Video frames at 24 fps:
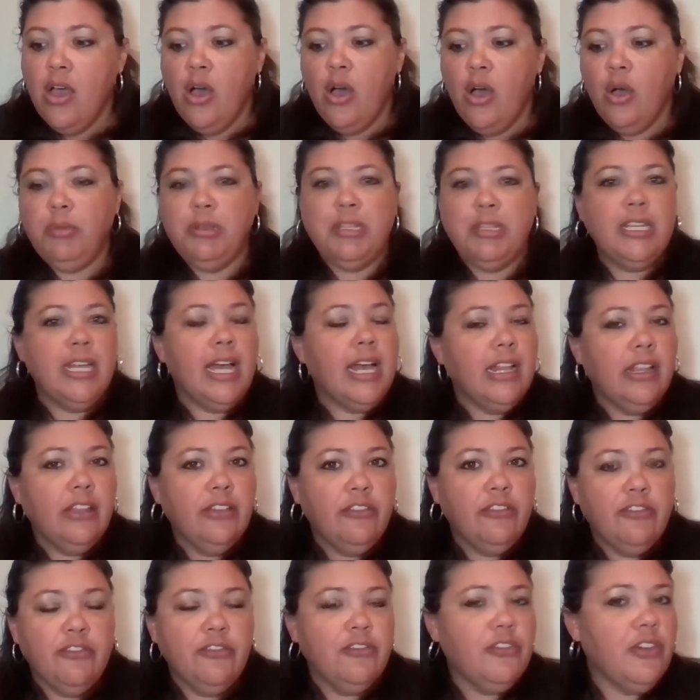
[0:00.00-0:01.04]
Hope you tell a
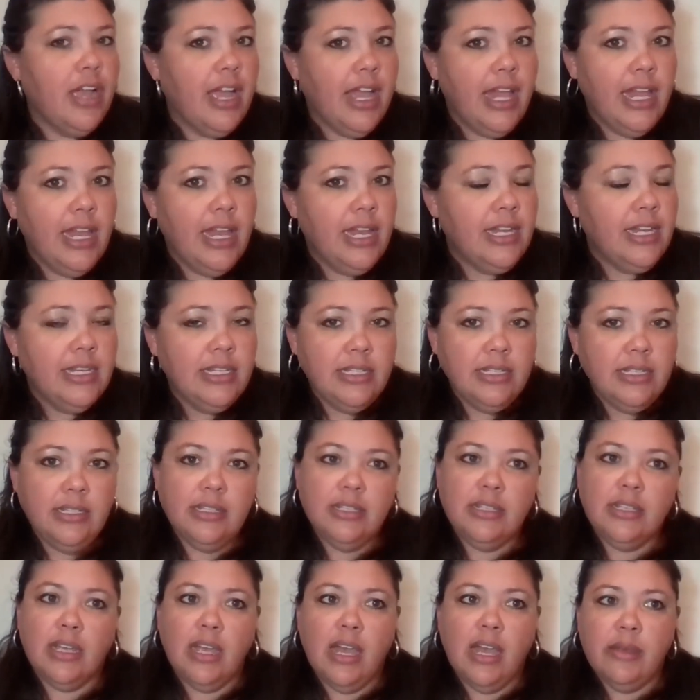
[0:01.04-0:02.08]
friend
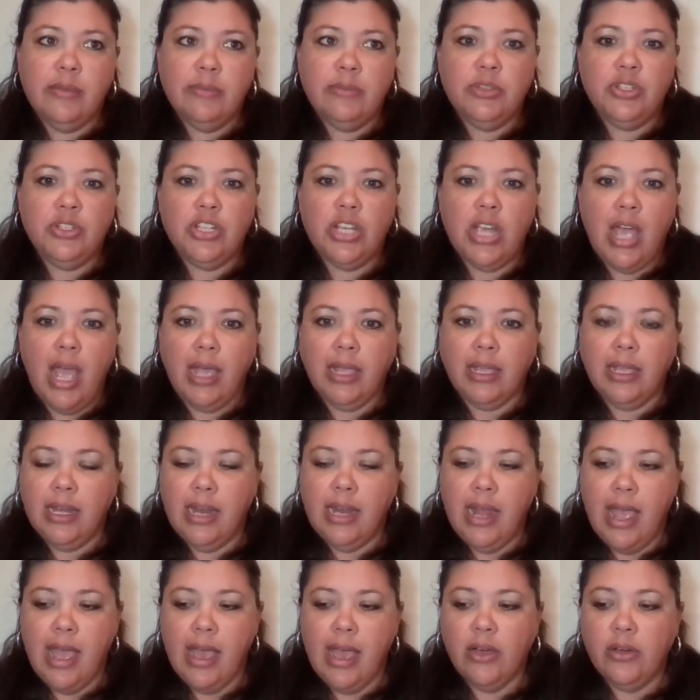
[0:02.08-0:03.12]
to come check it
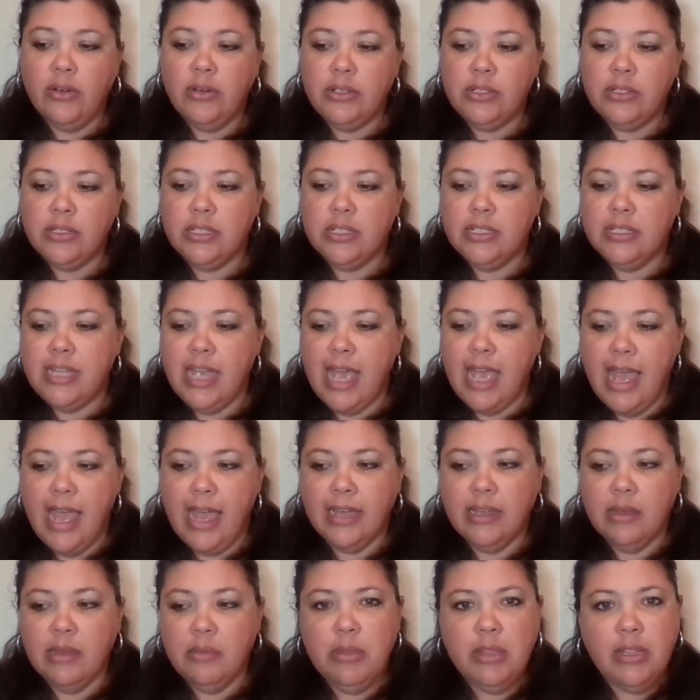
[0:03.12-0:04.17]
out.
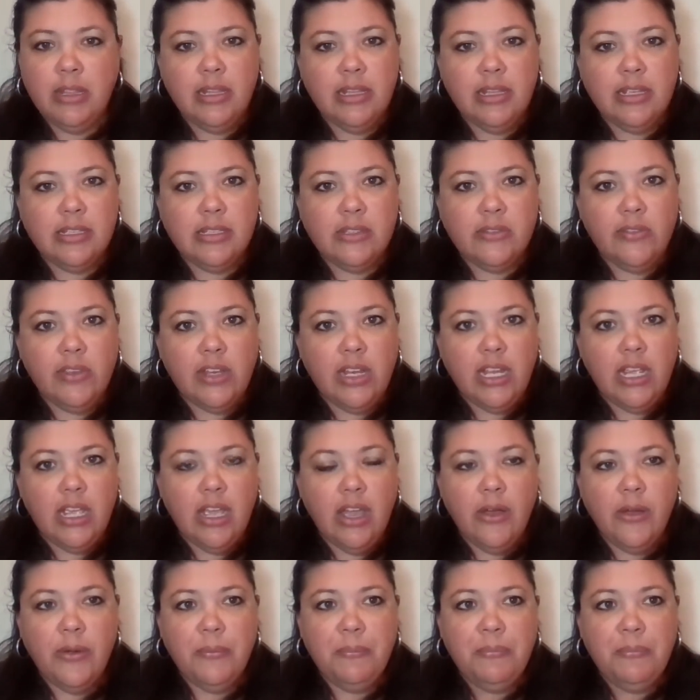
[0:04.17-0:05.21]
Tag them in this
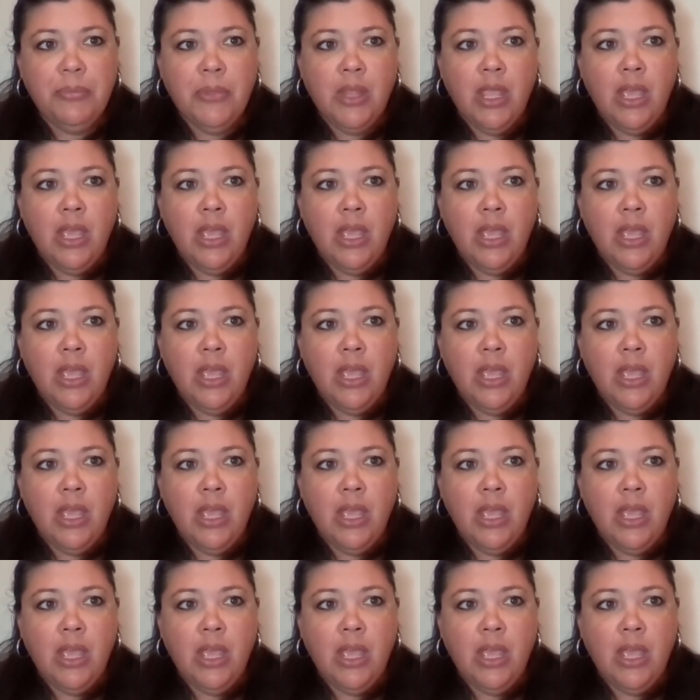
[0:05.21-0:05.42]
video.